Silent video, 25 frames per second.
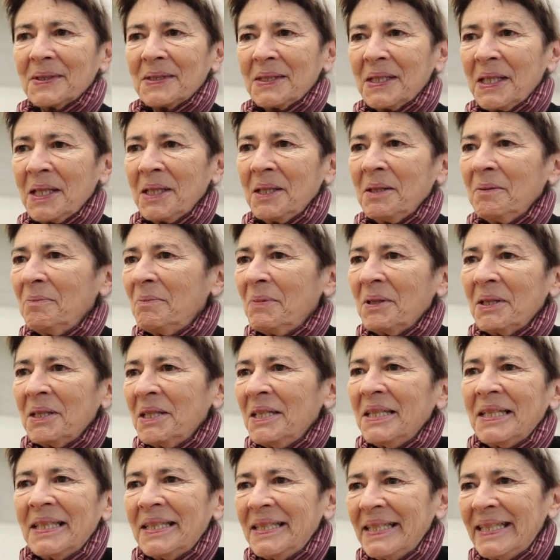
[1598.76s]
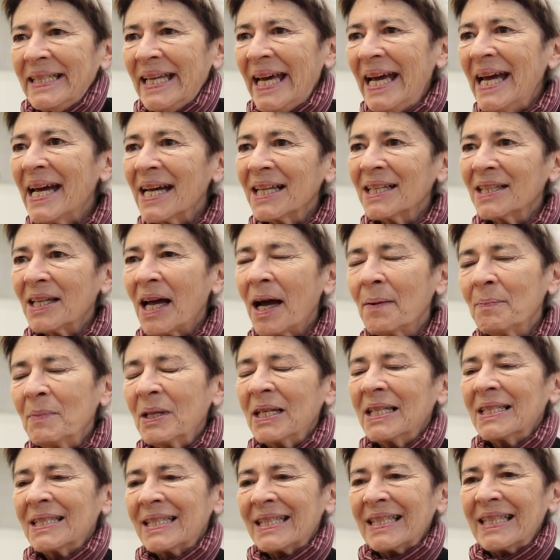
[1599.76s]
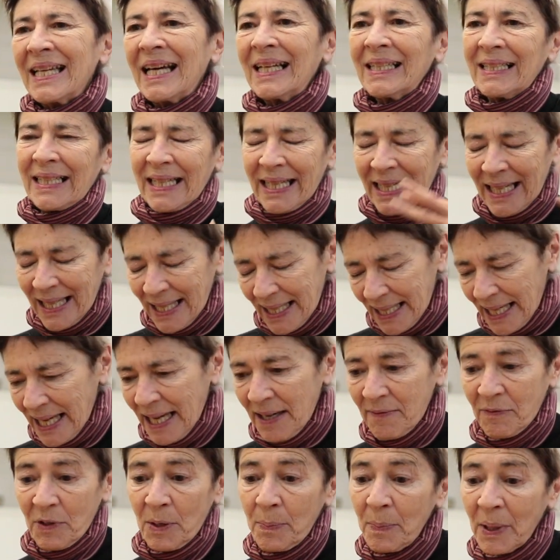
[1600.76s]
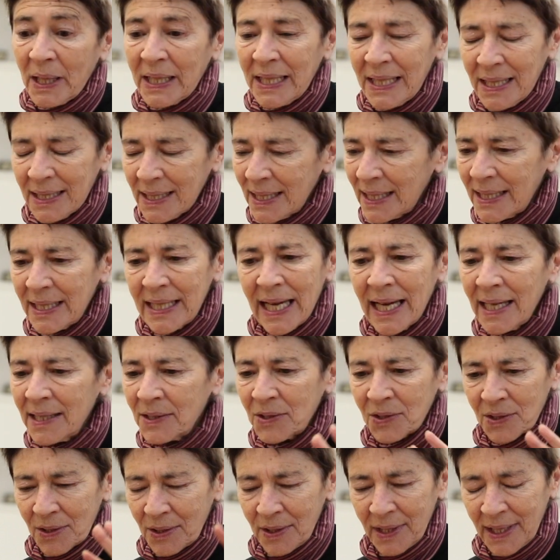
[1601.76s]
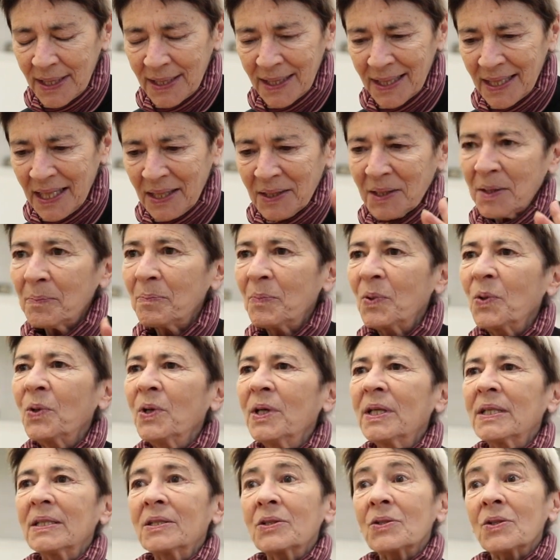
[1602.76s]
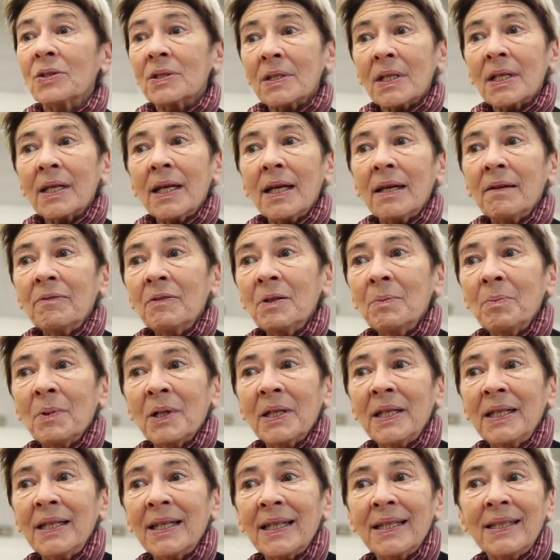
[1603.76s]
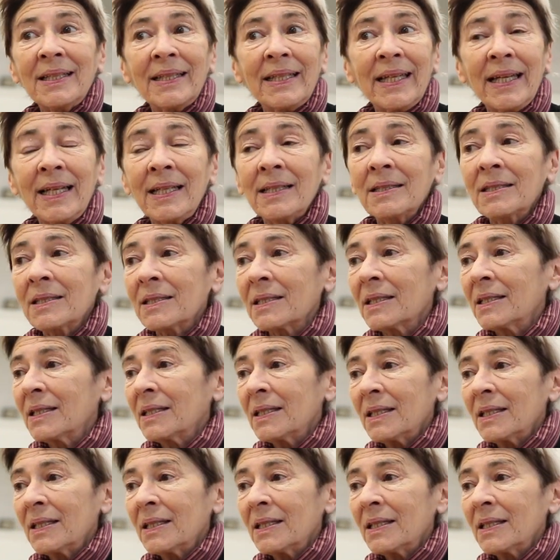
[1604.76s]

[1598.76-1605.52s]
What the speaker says: anybody can dance. I mean, it's not everybody is a dancer, that's not the point, it's just that everybody can dance.